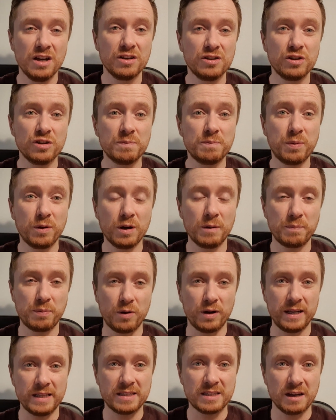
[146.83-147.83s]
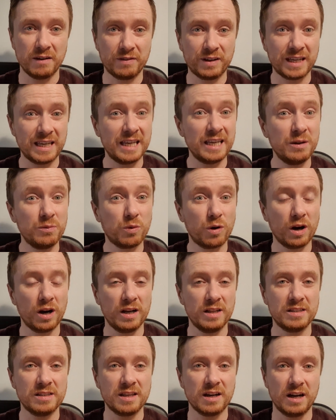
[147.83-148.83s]
just bullet points of key
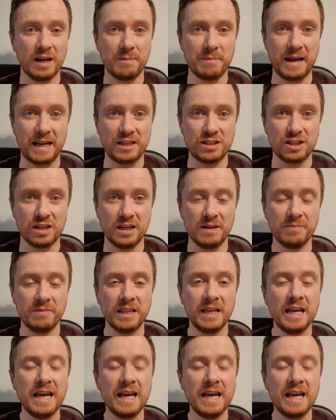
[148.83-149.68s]
words that I mention.